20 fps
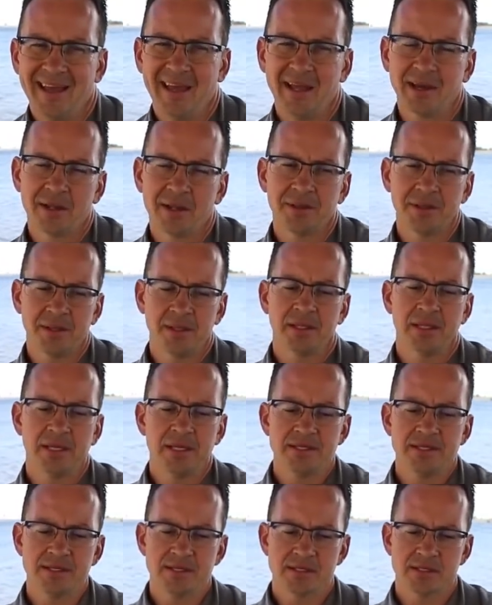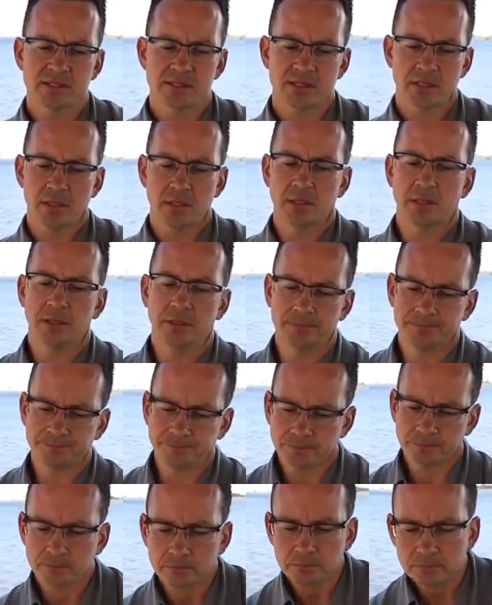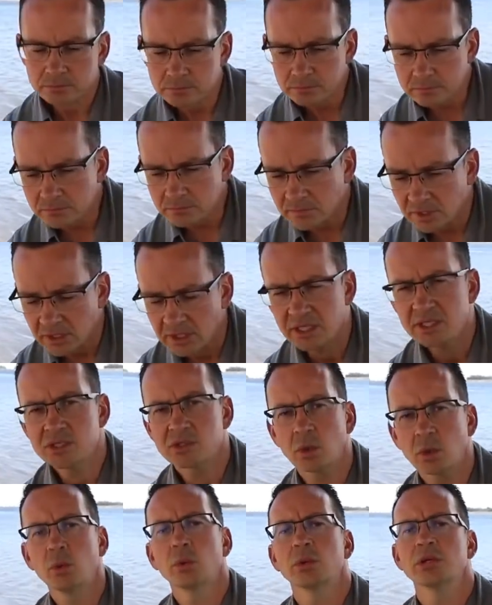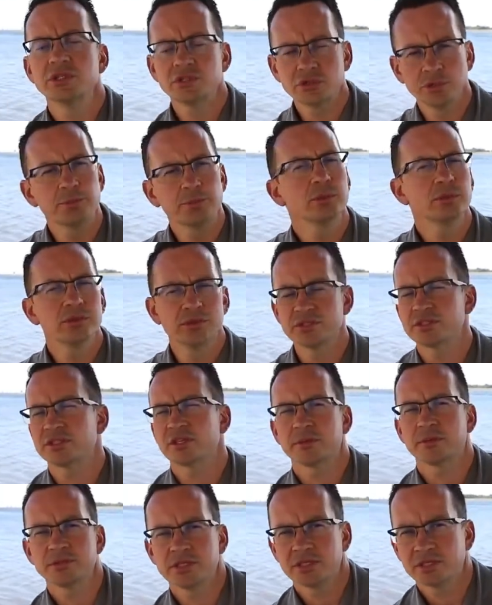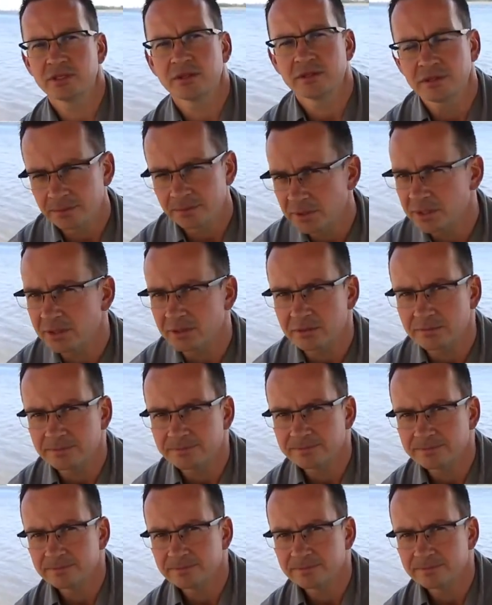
And I think the easiest is always to put your subject in the middle.